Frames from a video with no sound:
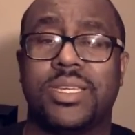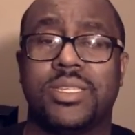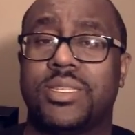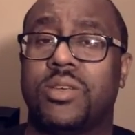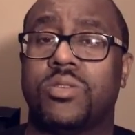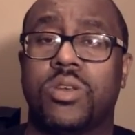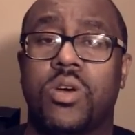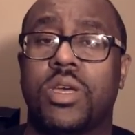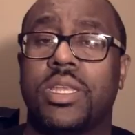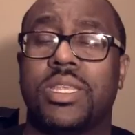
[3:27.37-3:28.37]
They're still
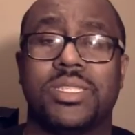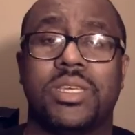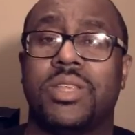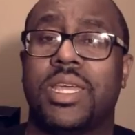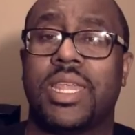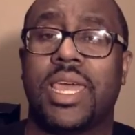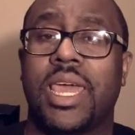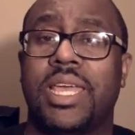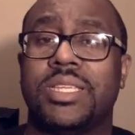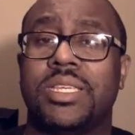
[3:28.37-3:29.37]
talking. They're still not
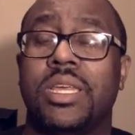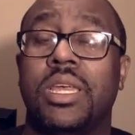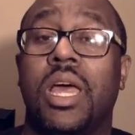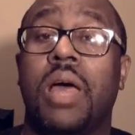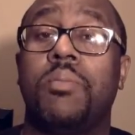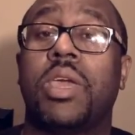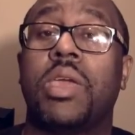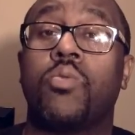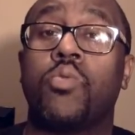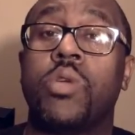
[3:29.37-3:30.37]
engaged. I'm going to
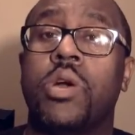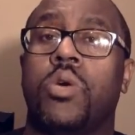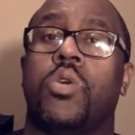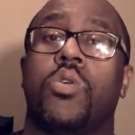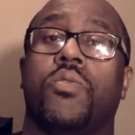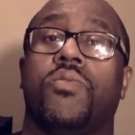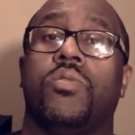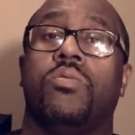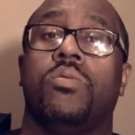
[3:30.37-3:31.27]
get real hurtful.